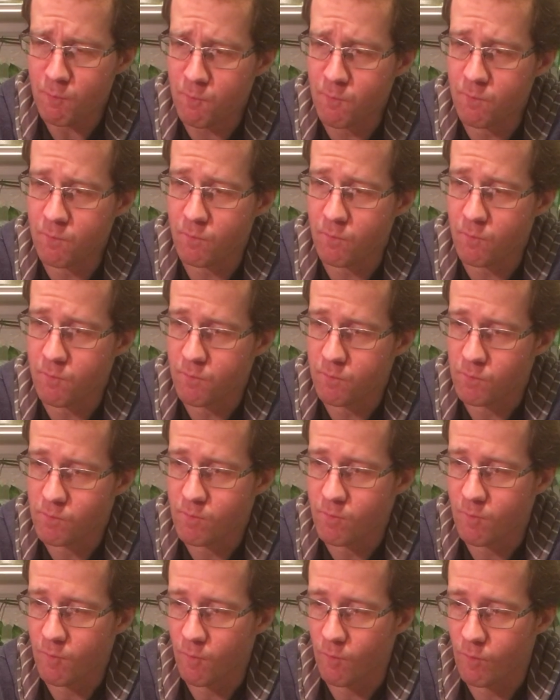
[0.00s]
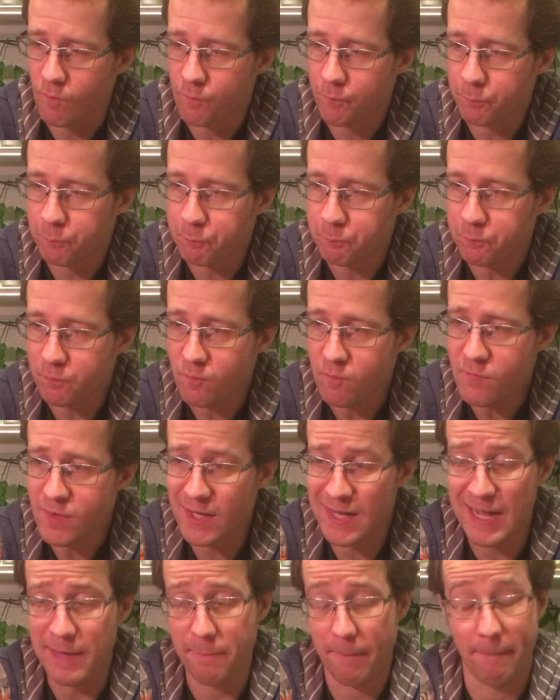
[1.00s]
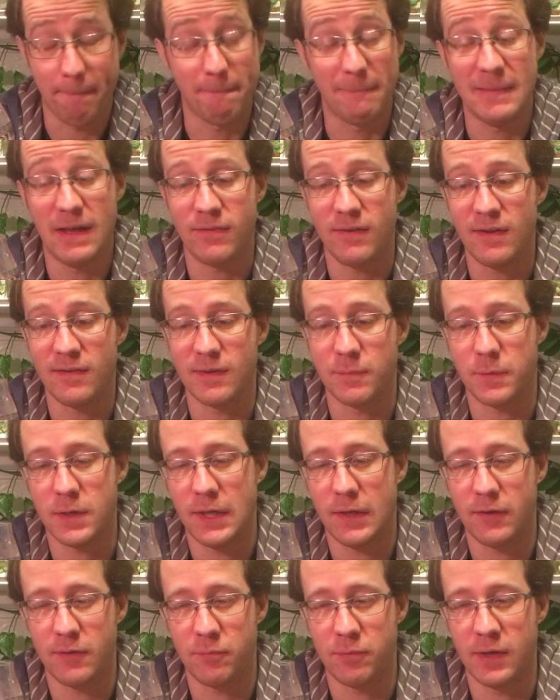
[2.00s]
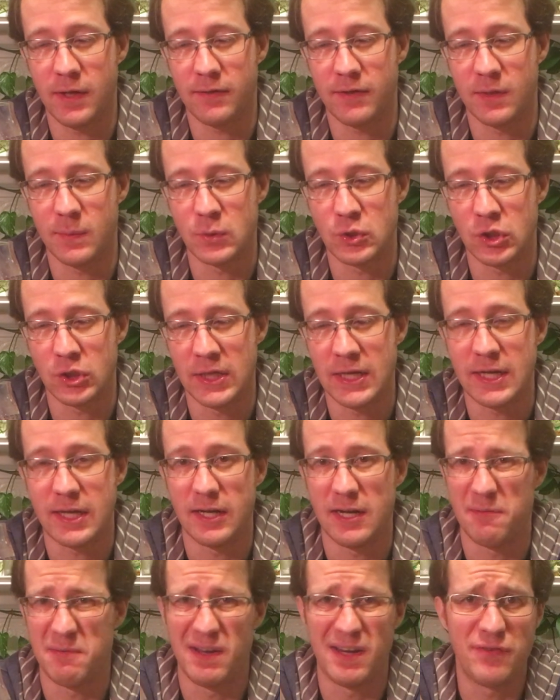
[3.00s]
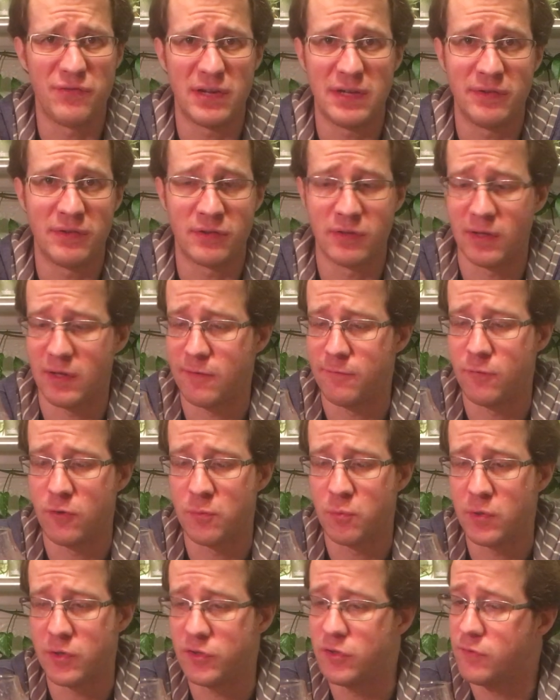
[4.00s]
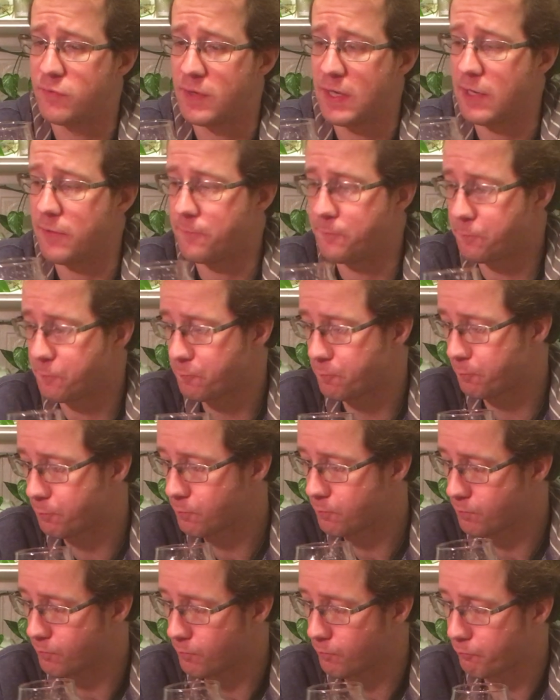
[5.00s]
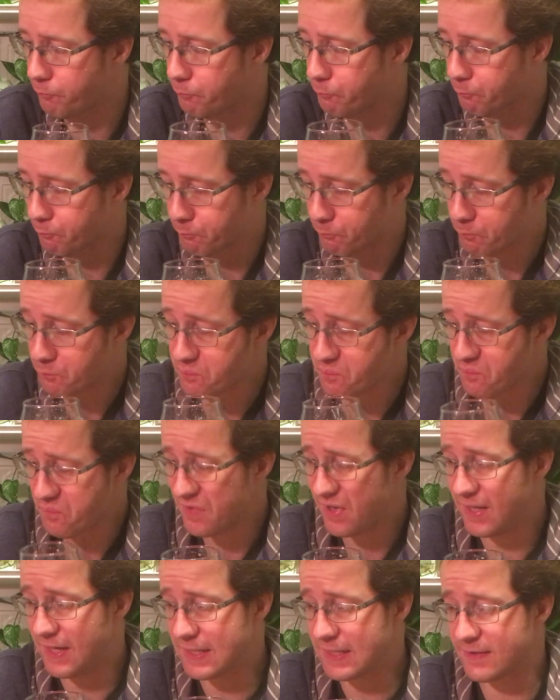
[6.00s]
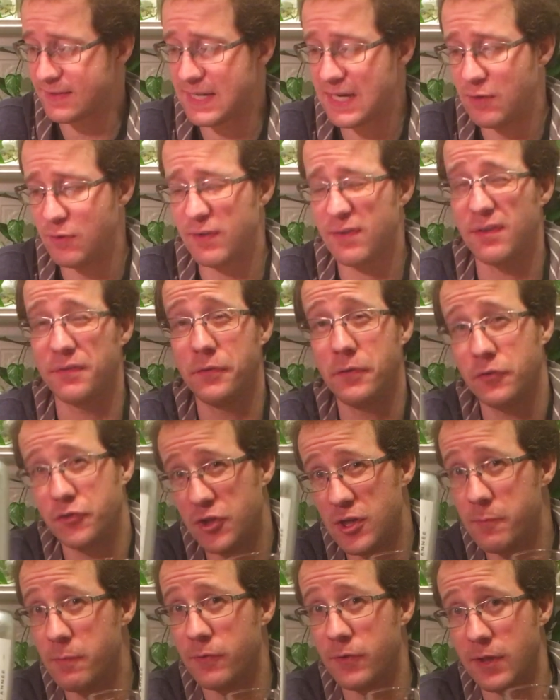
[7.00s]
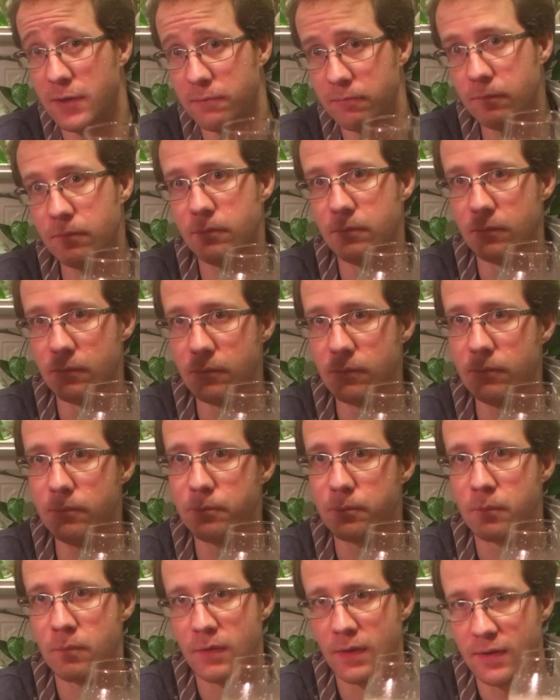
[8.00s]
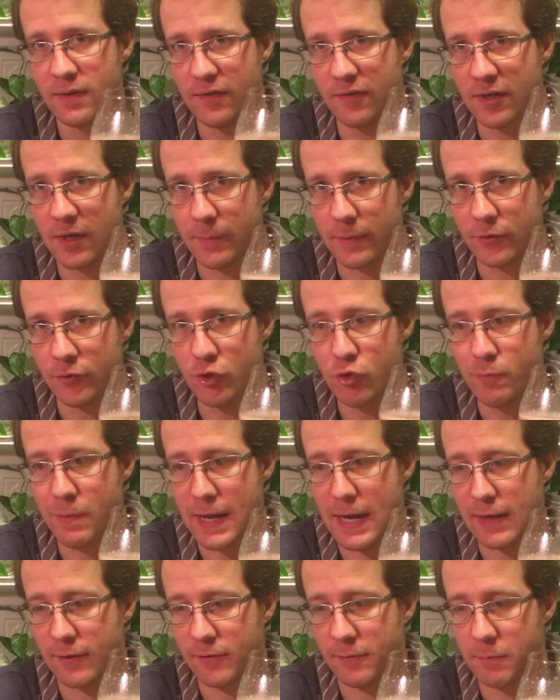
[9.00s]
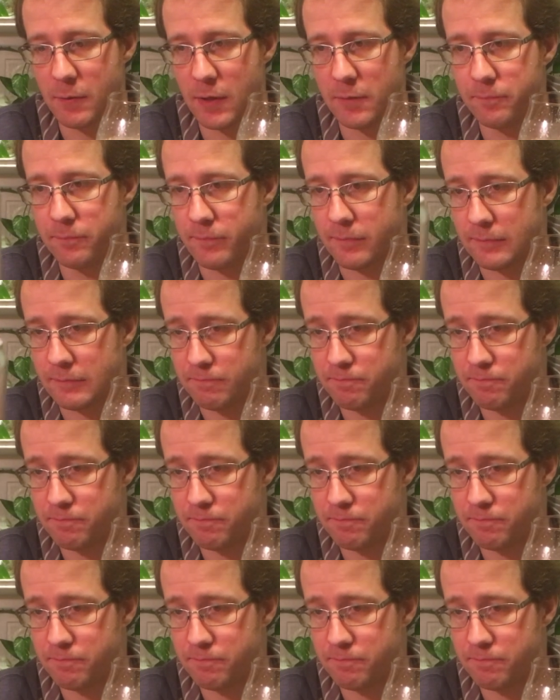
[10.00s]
Mm-hmm. Yeah, it's nice. I'm kind of surprised how much I like it. I mean, I even give this like a 4.25. And I guess now it's a little cheaper that it's come in two packs, but